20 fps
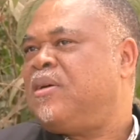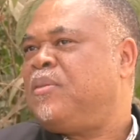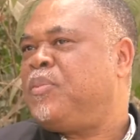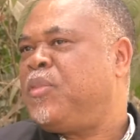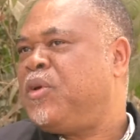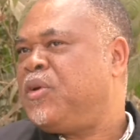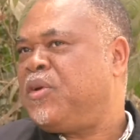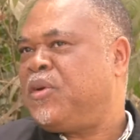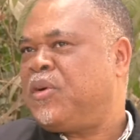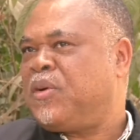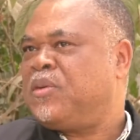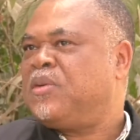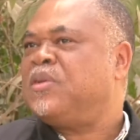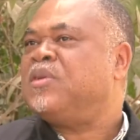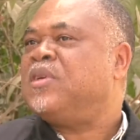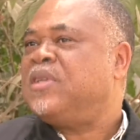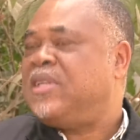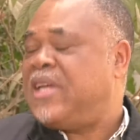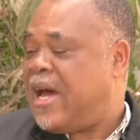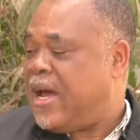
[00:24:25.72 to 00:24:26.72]
period,
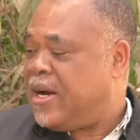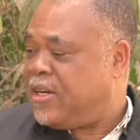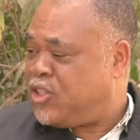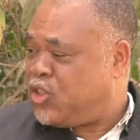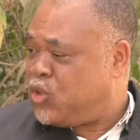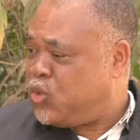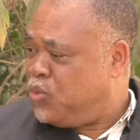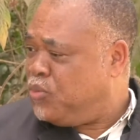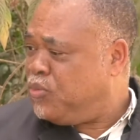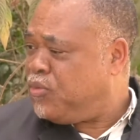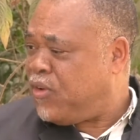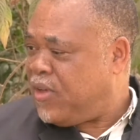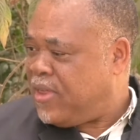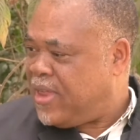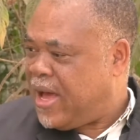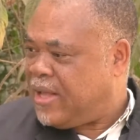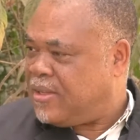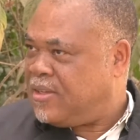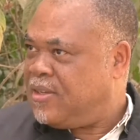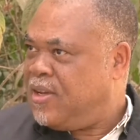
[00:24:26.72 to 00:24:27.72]
there is room for
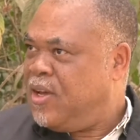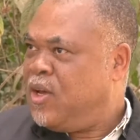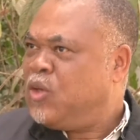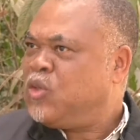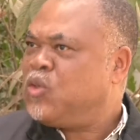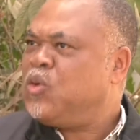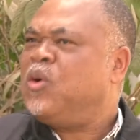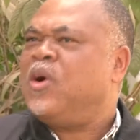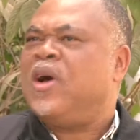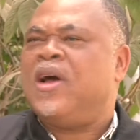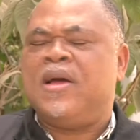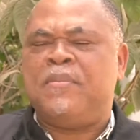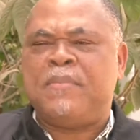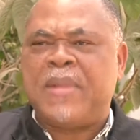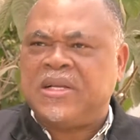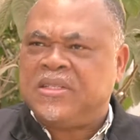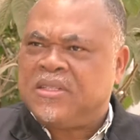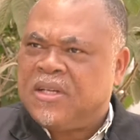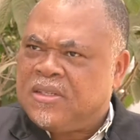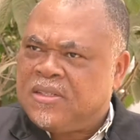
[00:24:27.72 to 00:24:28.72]
that. So
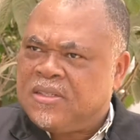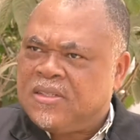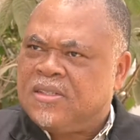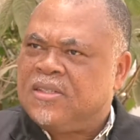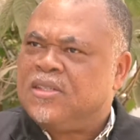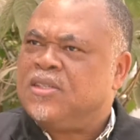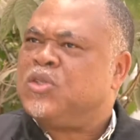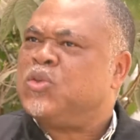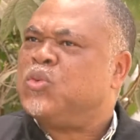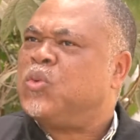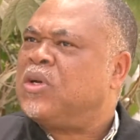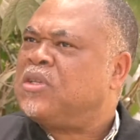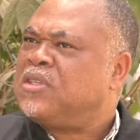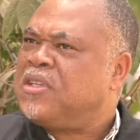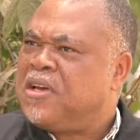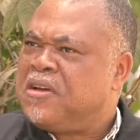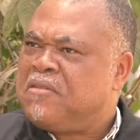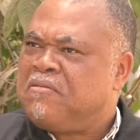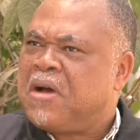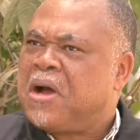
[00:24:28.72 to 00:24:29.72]
emergencies,
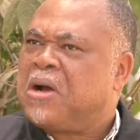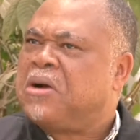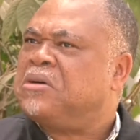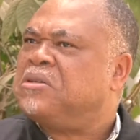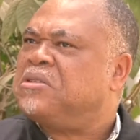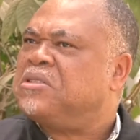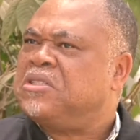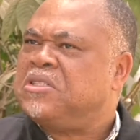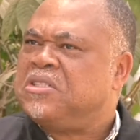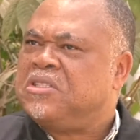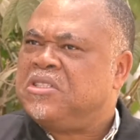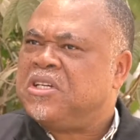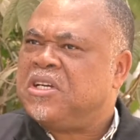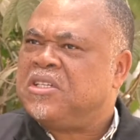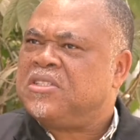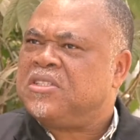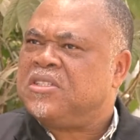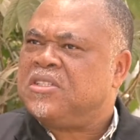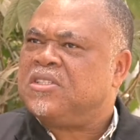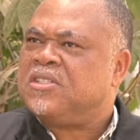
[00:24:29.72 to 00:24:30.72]
whatever
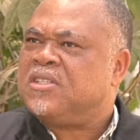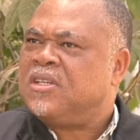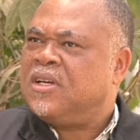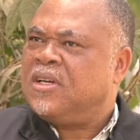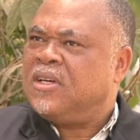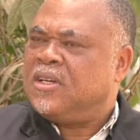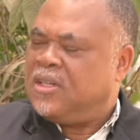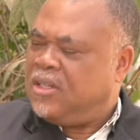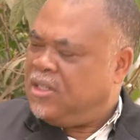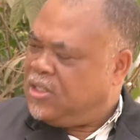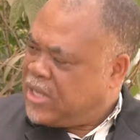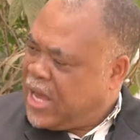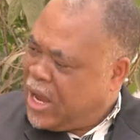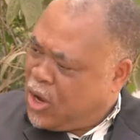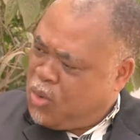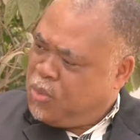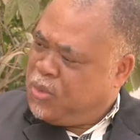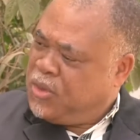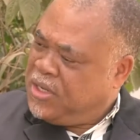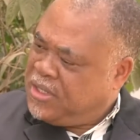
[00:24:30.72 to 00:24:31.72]
contingencies is
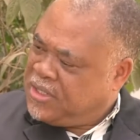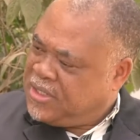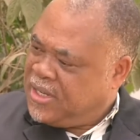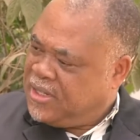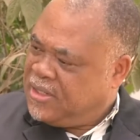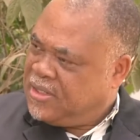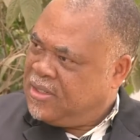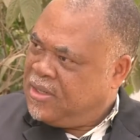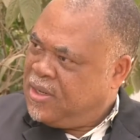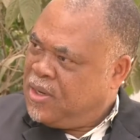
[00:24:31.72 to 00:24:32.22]
accommodated.